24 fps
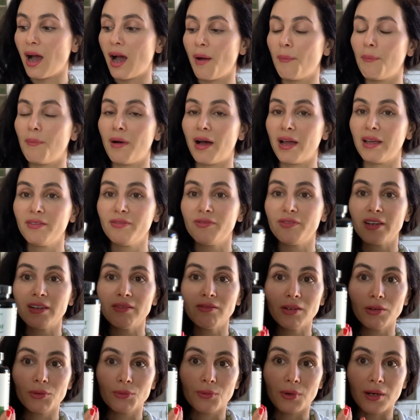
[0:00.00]
My
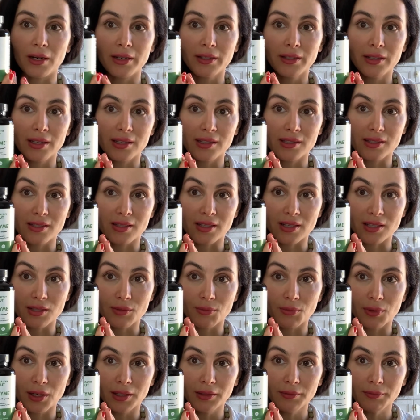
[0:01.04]
favorite one is this
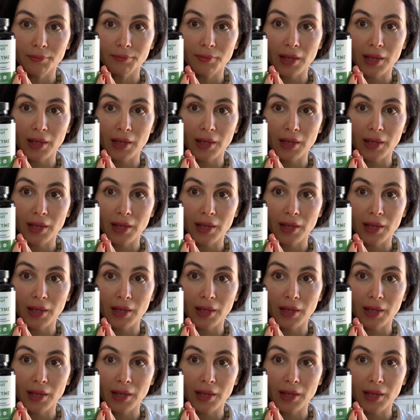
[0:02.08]
one,